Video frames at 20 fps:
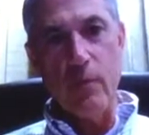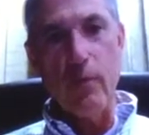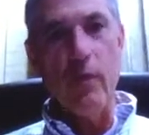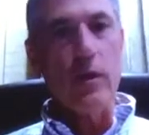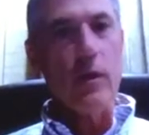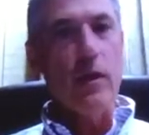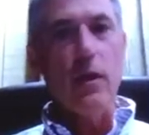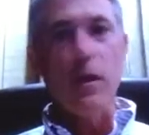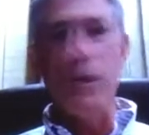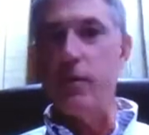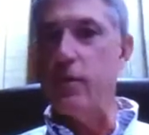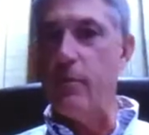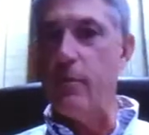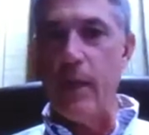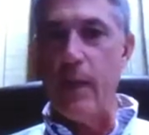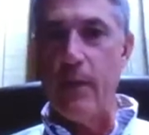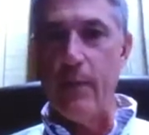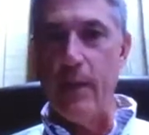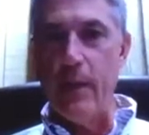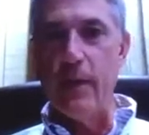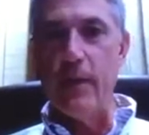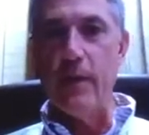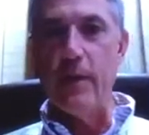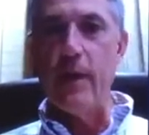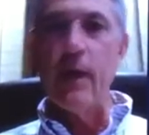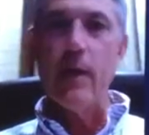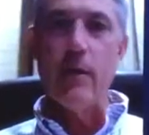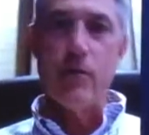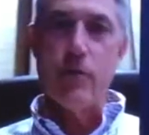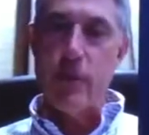would have cost about $1 million
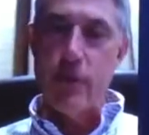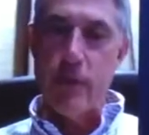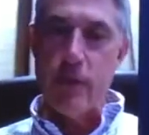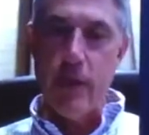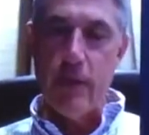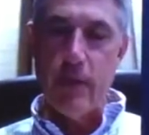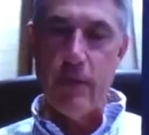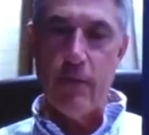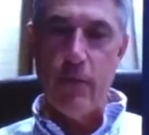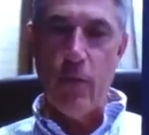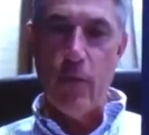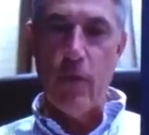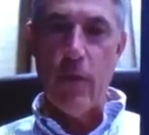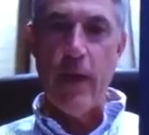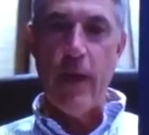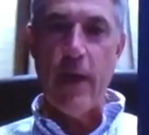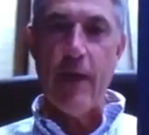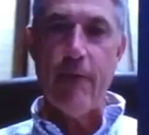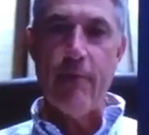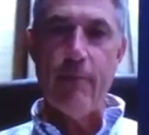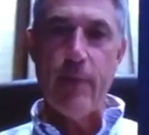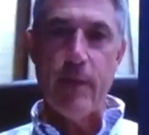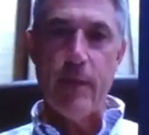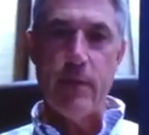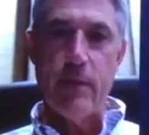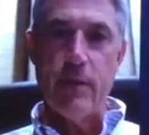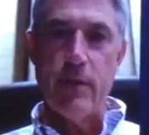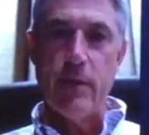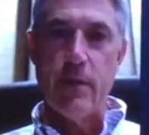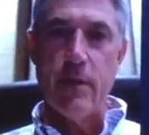and taken 4.5
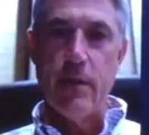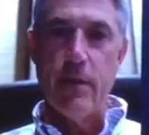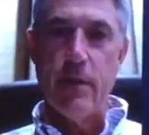months.